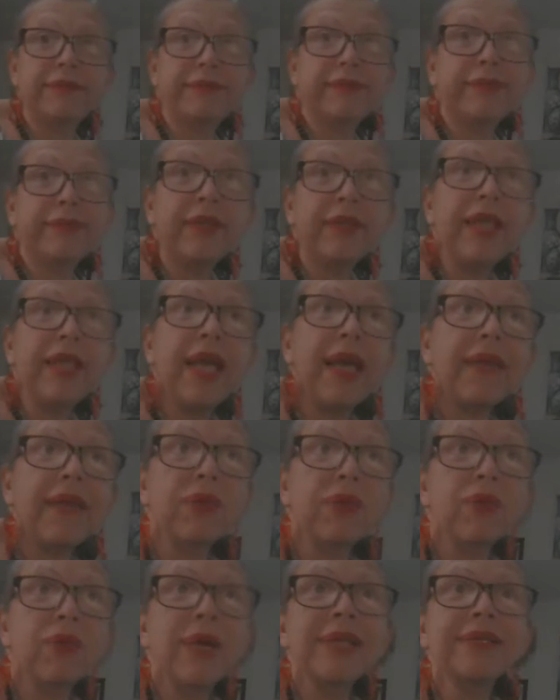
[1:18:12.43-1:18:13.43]
yeah,
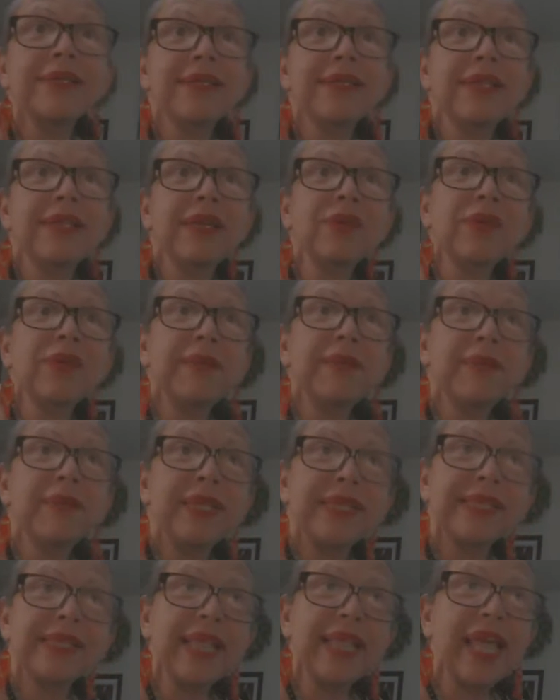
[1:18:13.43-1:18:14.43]
the ones that they want to
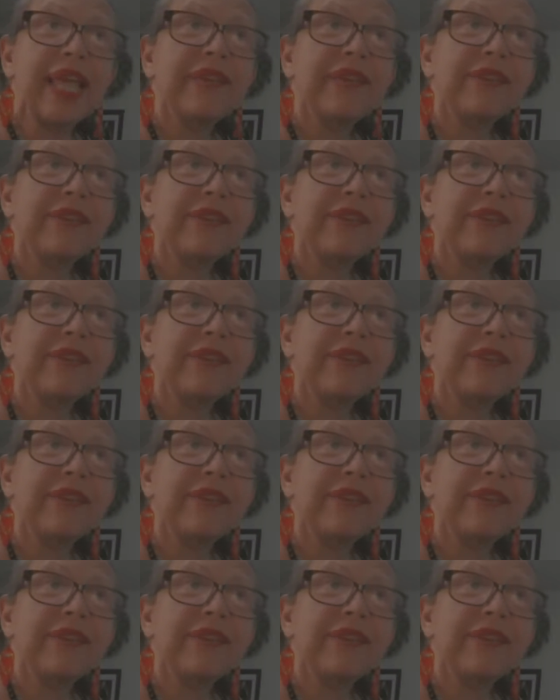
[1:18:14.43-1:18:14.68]
be slaves